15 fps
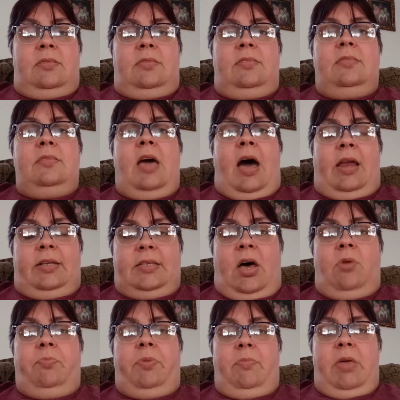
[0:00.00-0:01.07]
God is
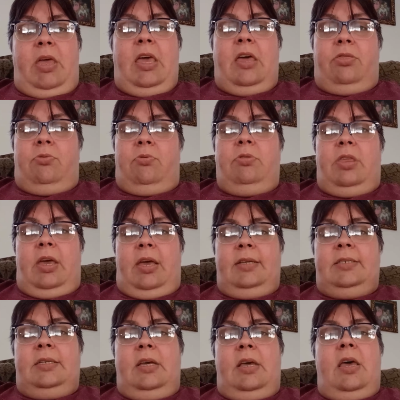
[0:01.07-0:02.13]
helping me get through
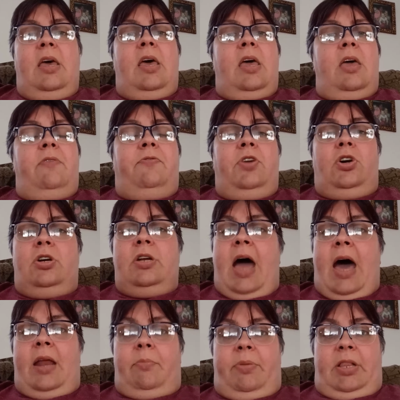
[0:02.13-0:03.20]
things. If you're
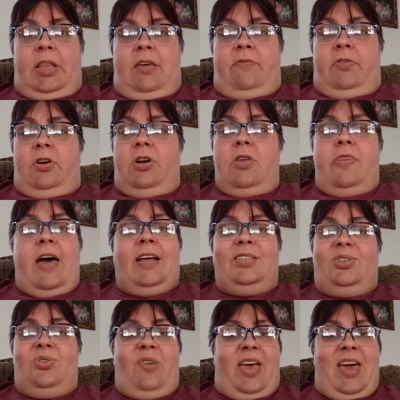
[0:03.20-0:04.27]
not a believer, that's
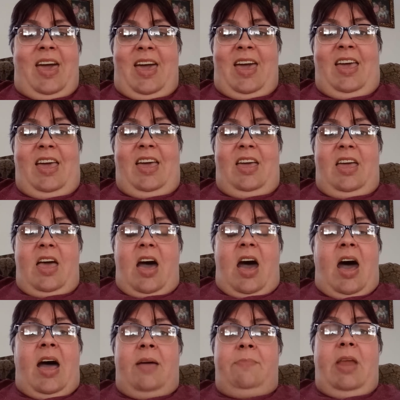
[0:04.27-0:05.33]
okay.
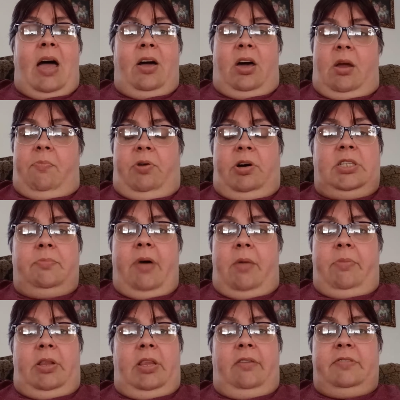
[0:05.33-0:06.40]
I'm not going to push my
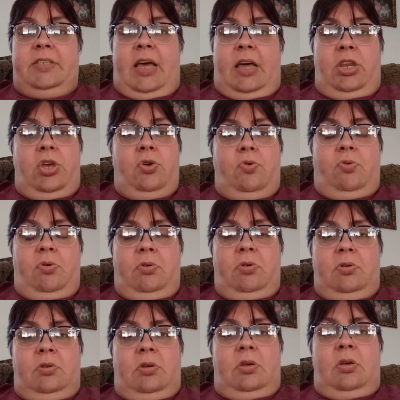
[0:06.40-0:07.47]
beliefs on you.
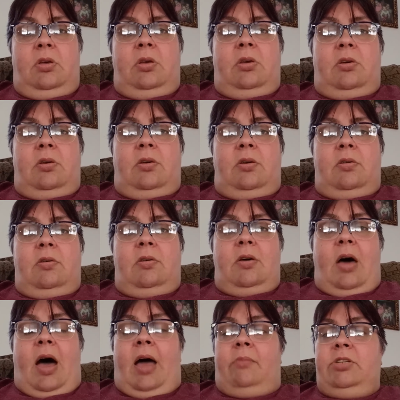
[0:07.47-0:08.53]

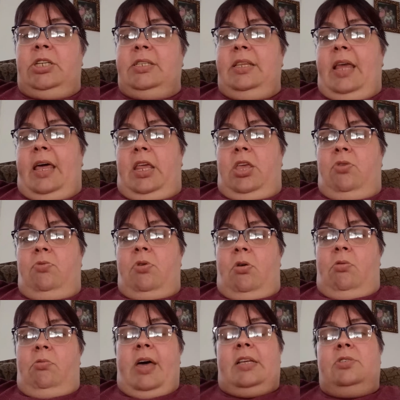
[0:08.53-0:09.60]
I'm just letting you
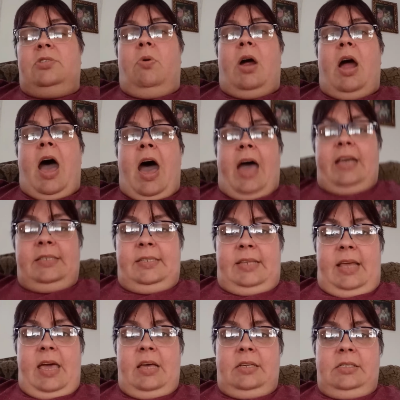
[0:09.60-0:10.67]
know that's where I
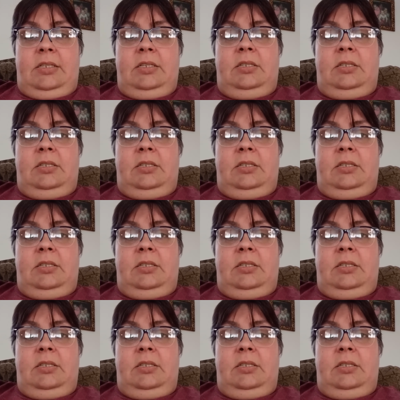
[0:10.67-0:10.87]
stand,